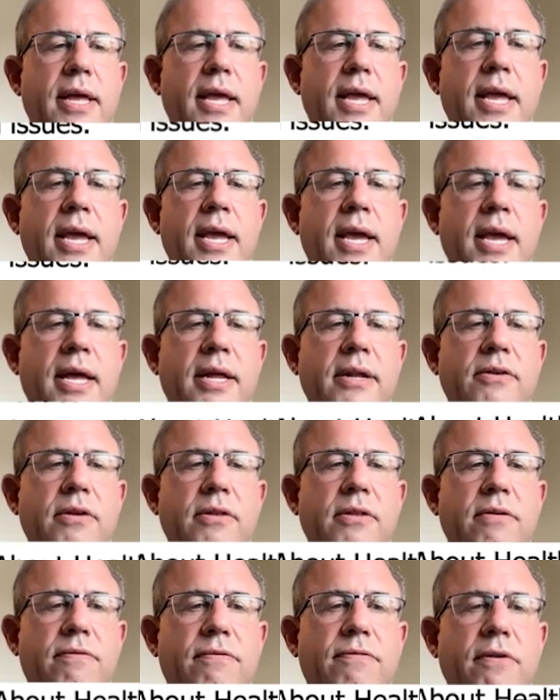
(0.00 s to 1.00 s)
And
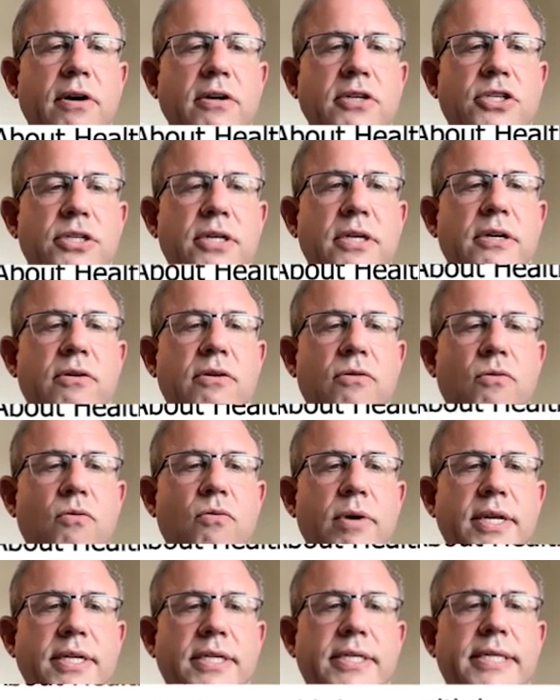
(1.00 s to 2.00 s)
the function
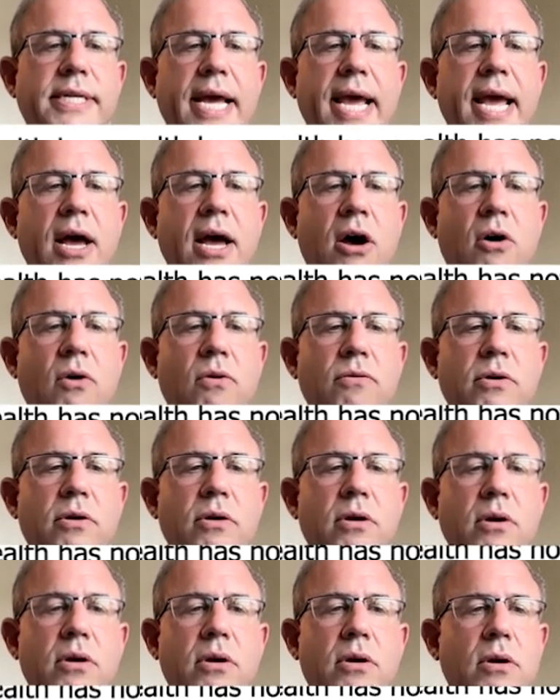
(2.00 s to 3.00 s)
went down
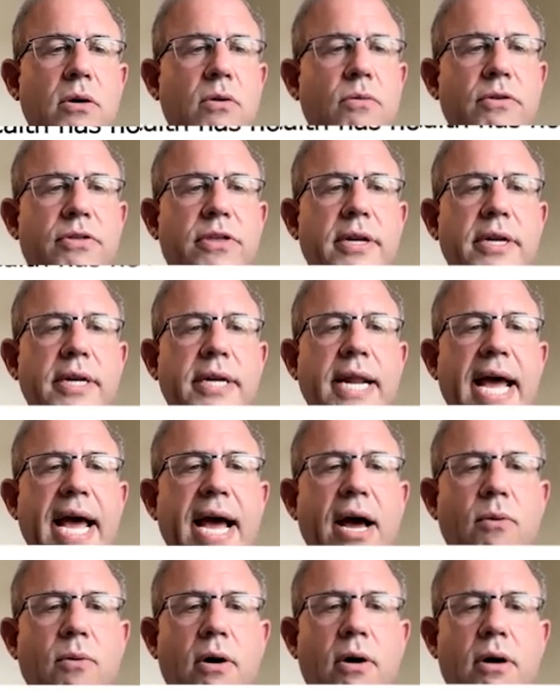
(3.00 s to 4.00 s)
within an
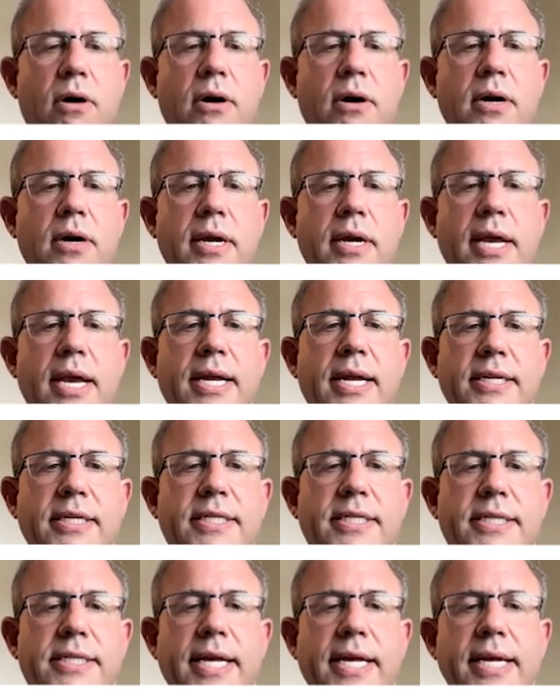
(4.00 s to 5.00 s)
hour, and it
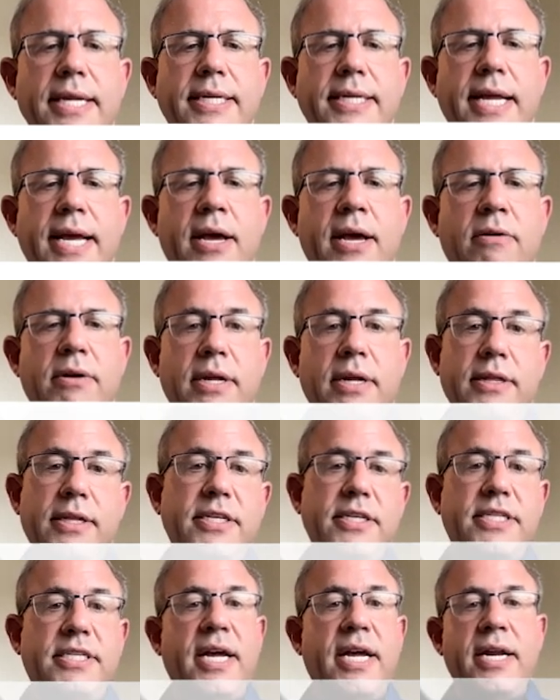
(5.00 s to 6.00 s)
stayed down in
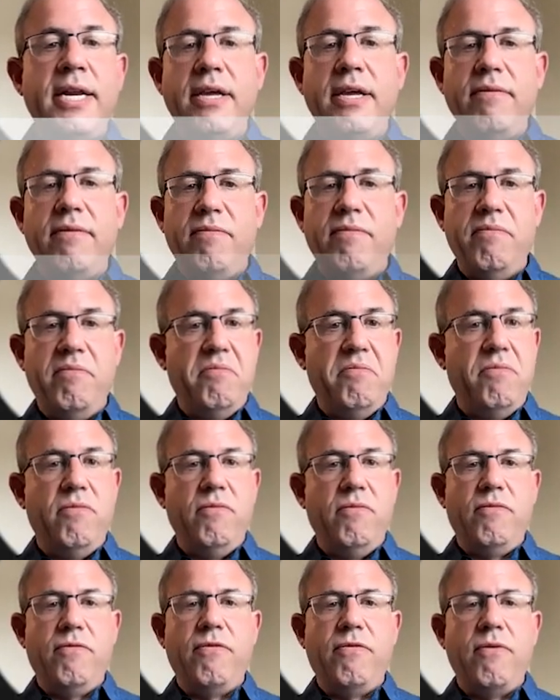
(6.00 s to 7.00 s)
this study
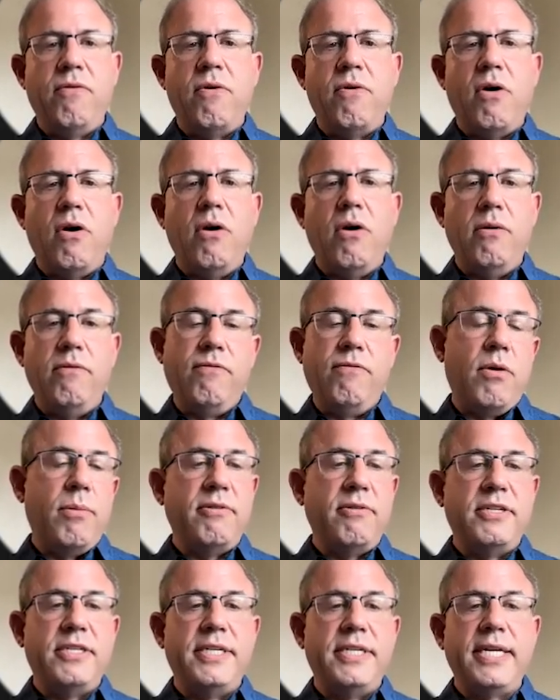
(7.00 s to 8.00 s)
for, for
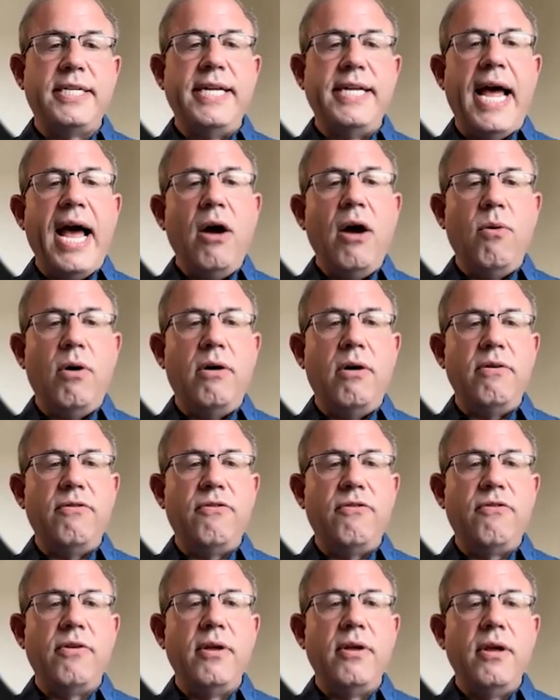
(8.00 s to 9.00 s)
almost six
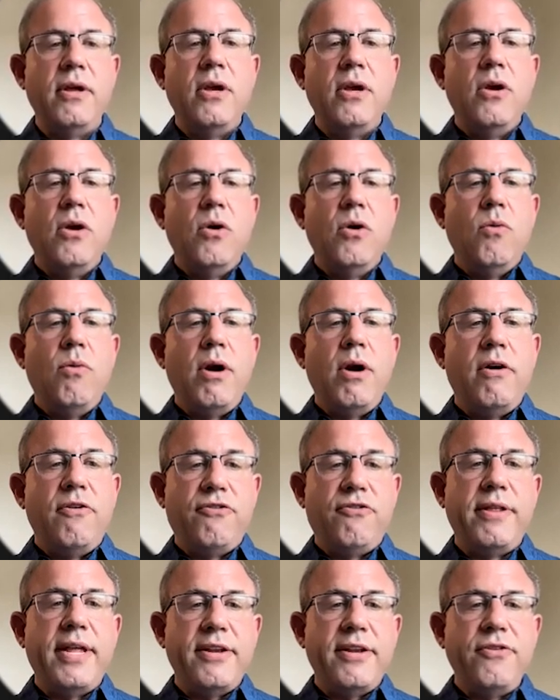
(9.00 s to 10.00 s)
hours. Where
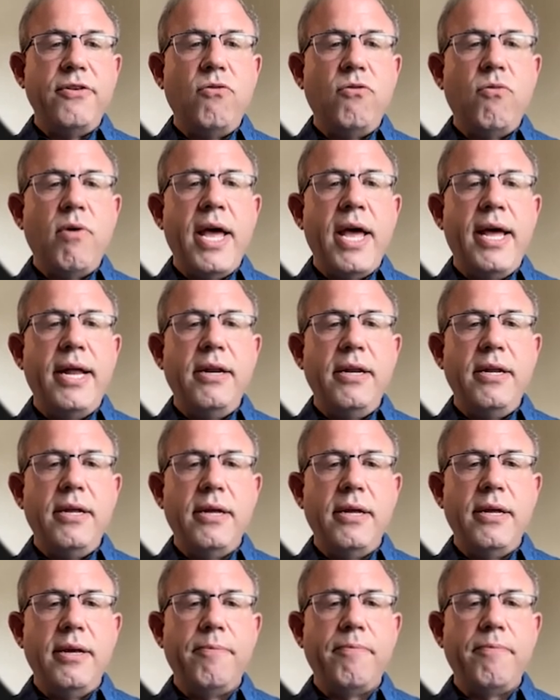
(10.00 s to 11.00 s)
so that's in red,
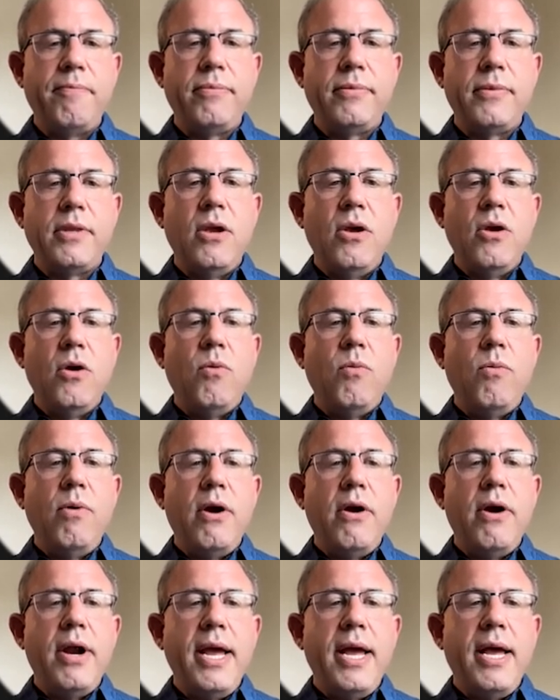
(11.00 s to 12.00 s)

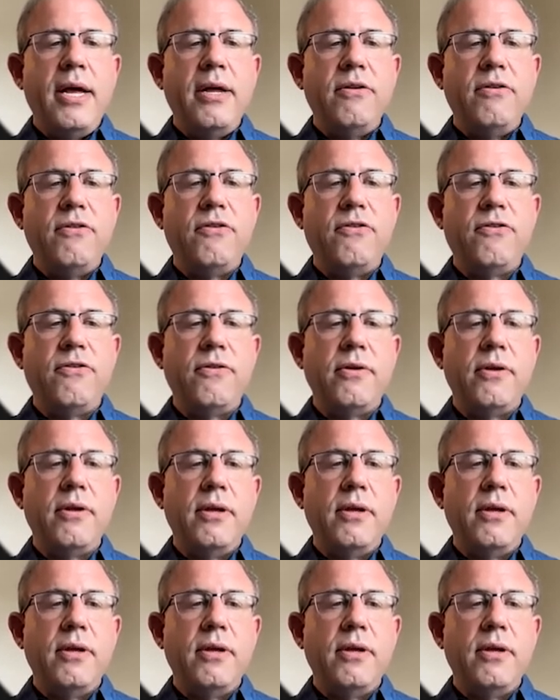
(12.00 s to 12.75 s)
whereas